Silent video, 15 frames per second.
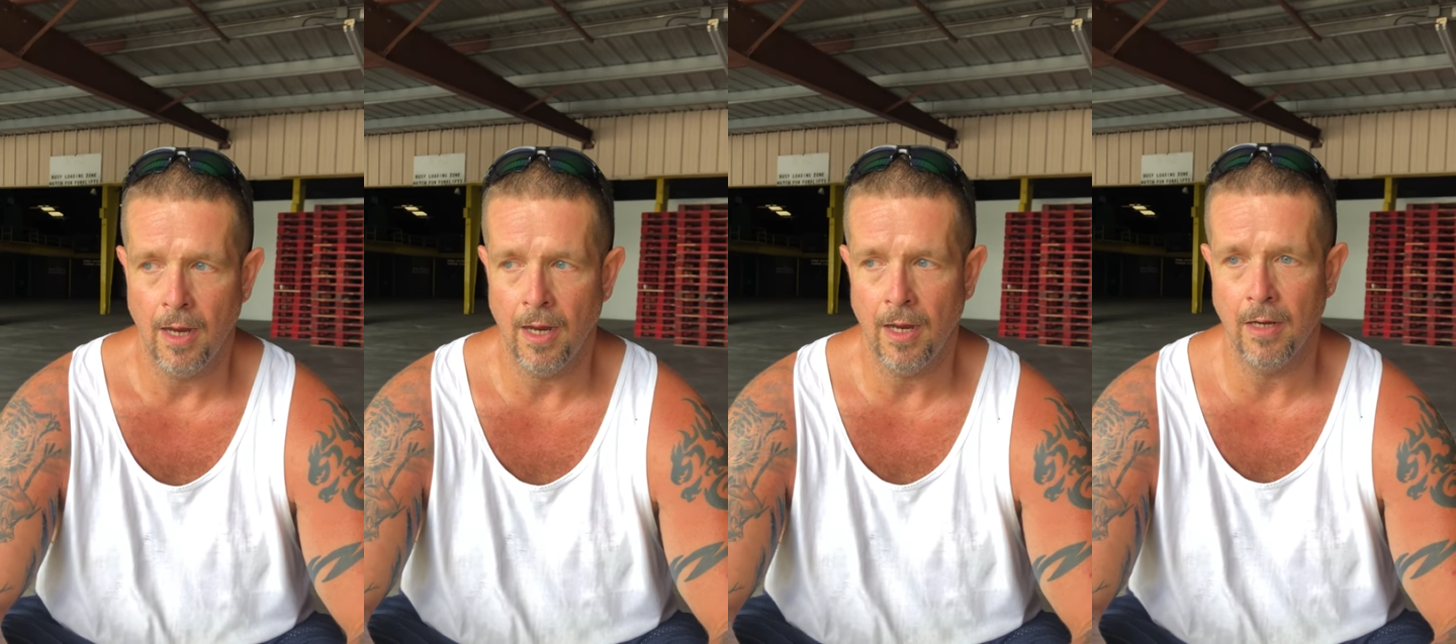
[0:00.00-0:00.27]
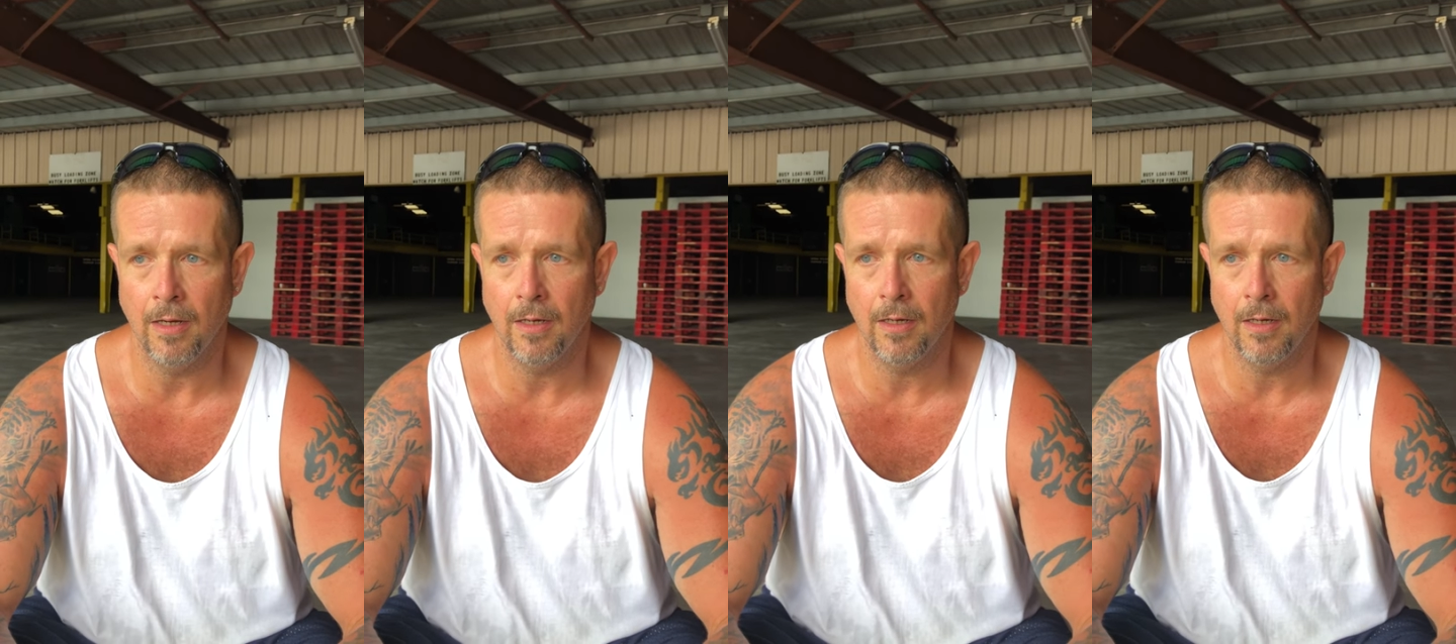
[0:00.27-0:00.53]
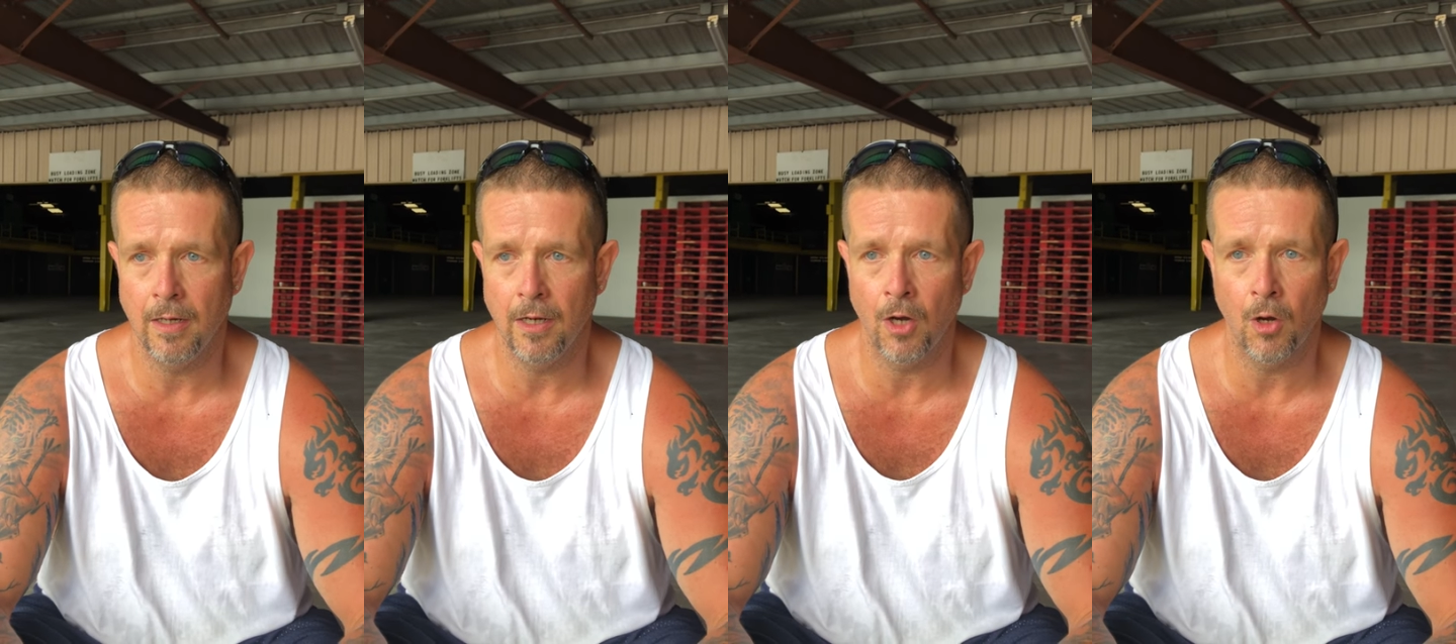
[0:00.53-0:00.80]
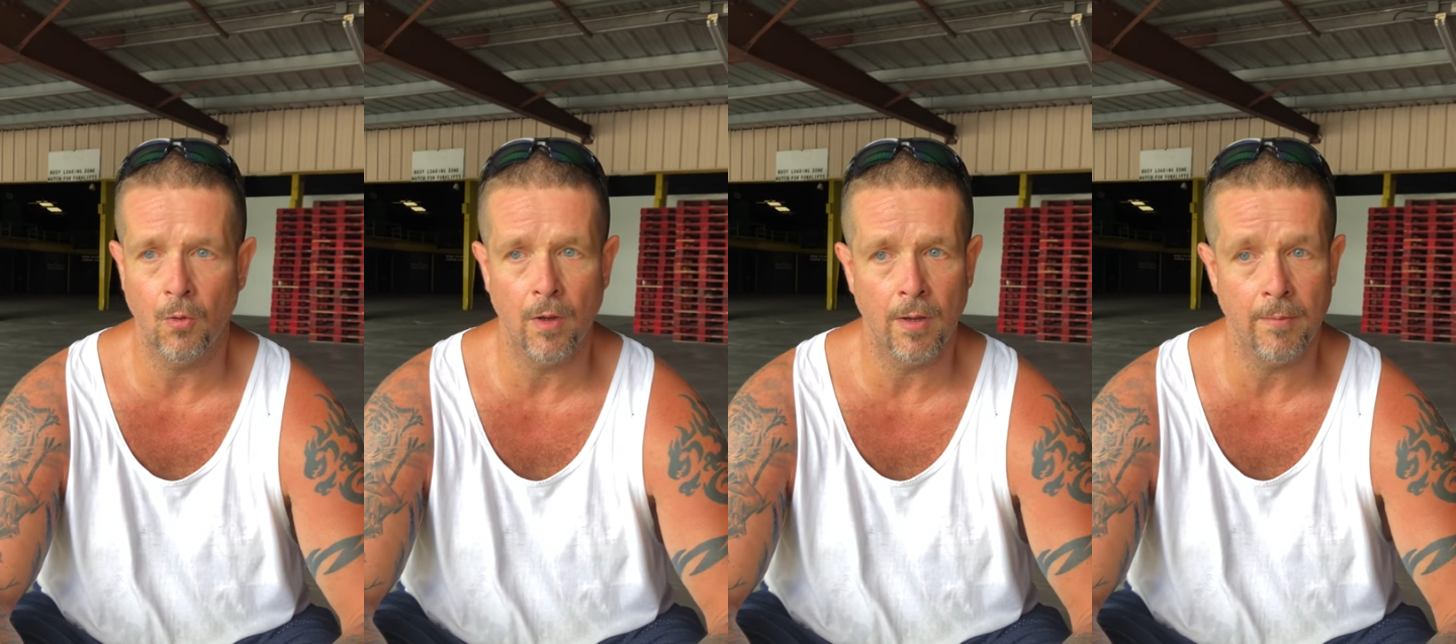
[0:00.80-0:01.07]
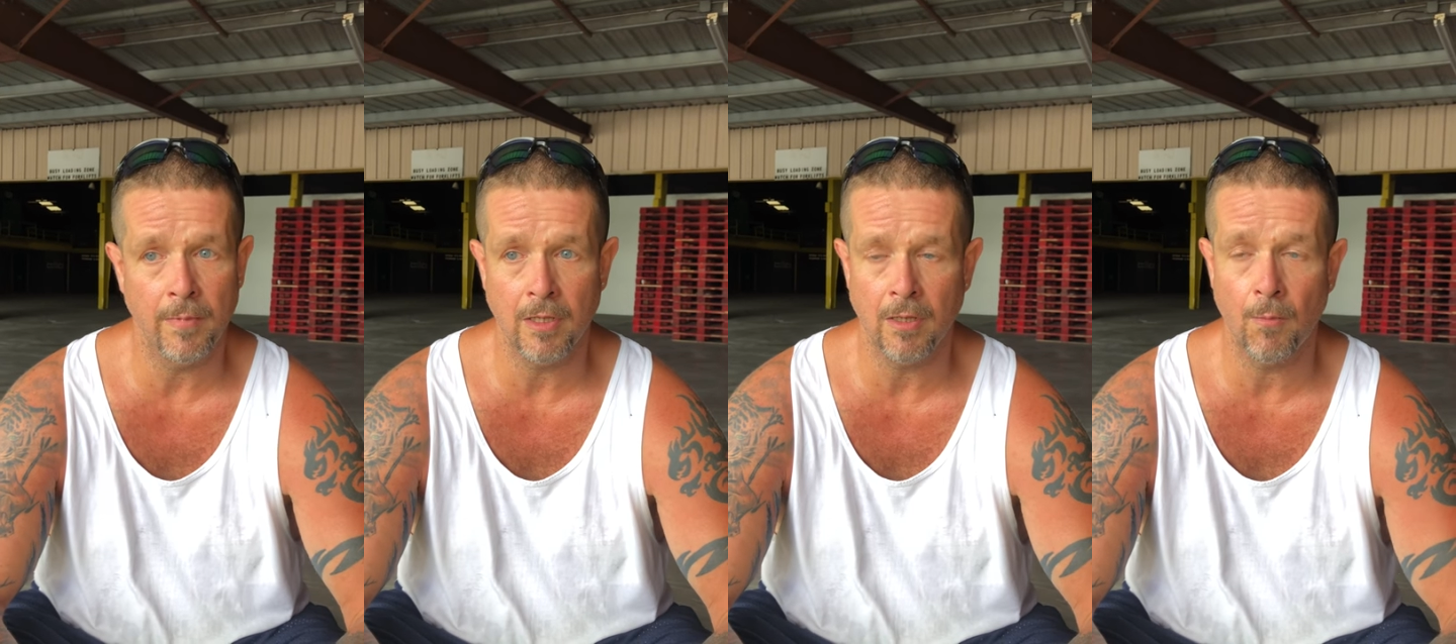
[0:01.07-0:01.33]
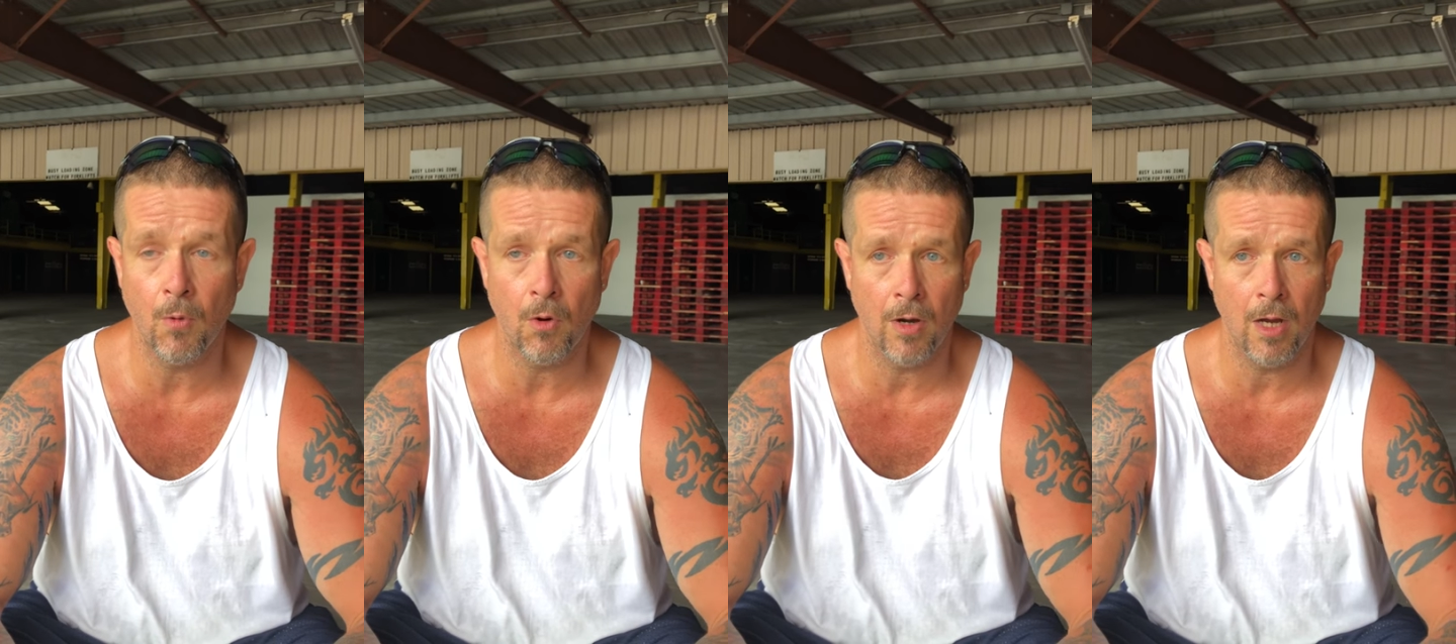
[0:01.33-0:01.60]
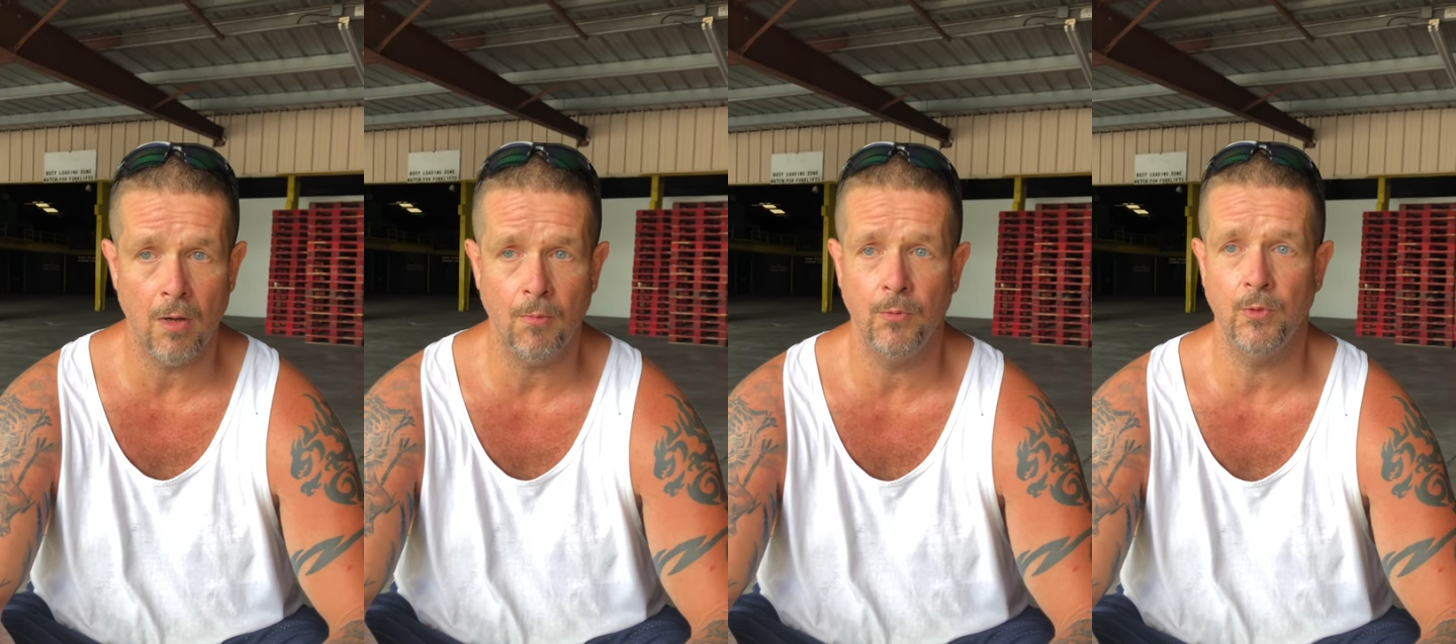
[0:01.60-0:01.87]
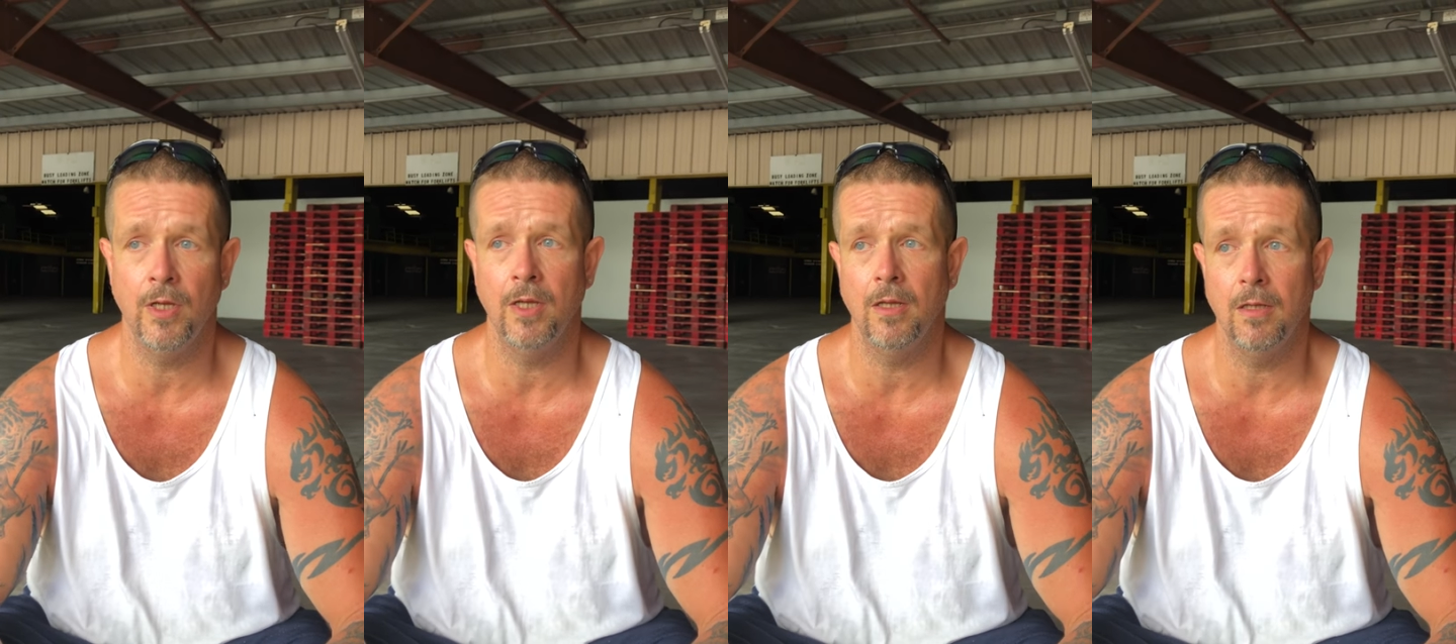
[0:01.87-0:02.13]
And you know, I mean, the more help
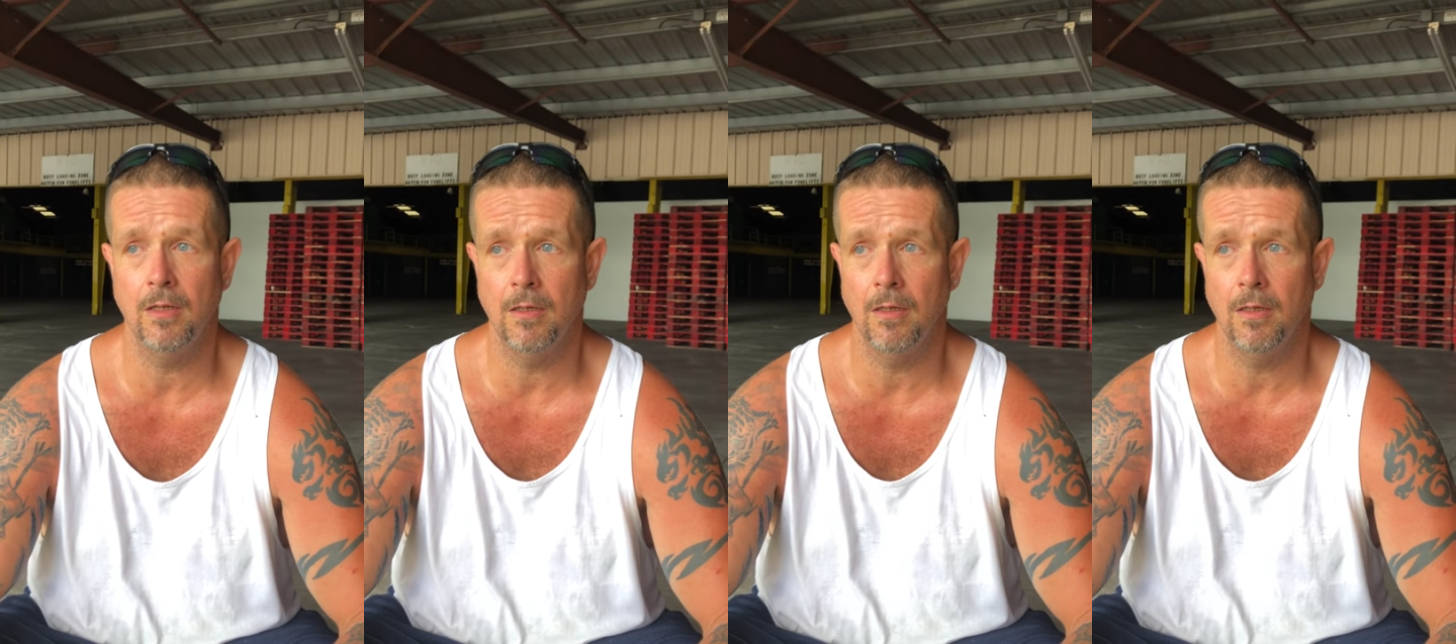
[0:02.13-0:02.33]
we get,